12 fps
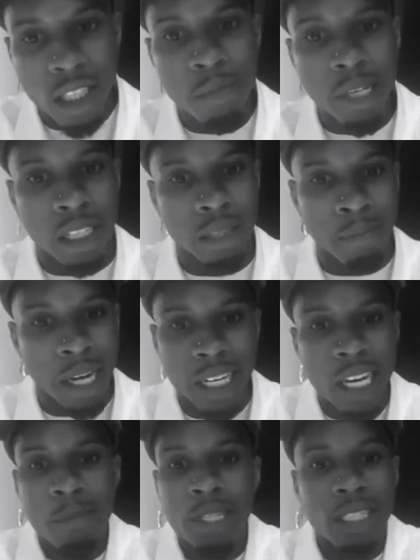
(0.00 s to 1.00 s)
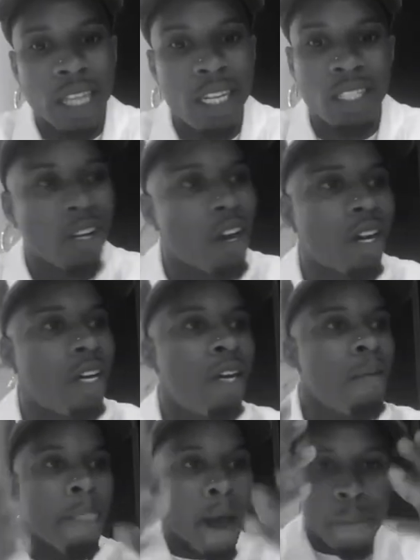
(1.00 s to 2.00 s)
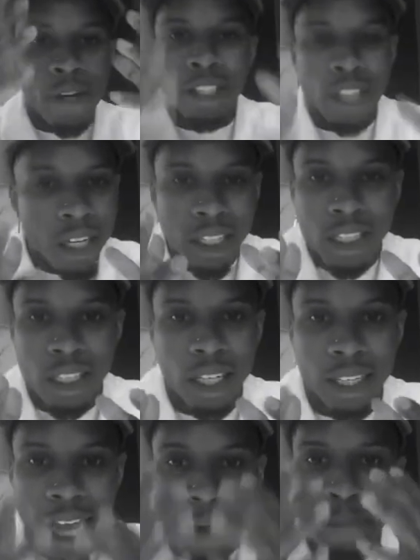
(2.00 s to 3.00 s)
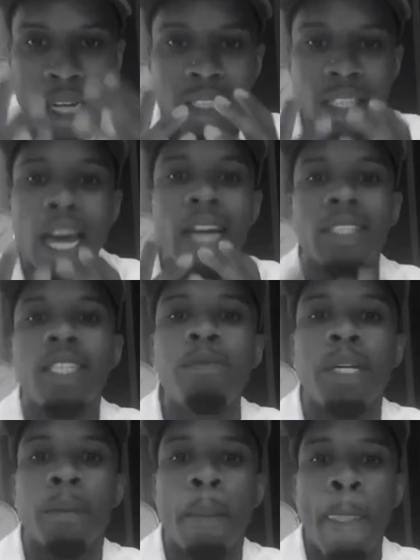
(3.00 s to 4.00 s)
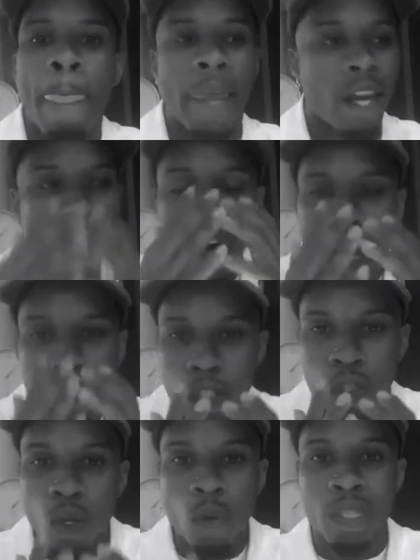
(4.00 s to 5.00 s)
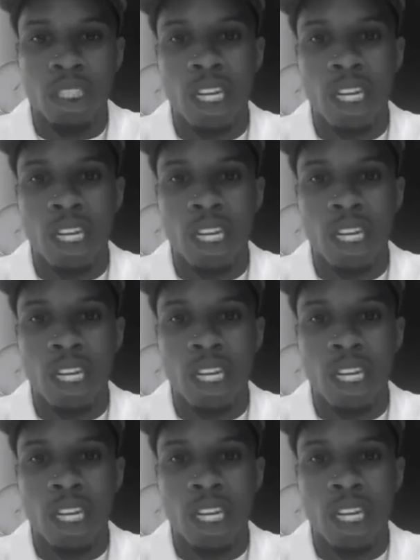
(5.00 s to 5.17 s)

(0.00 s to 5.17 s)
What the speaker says: That meant a lot to me. My name is Daystar. I'm her youngest son. That meant a lot to me.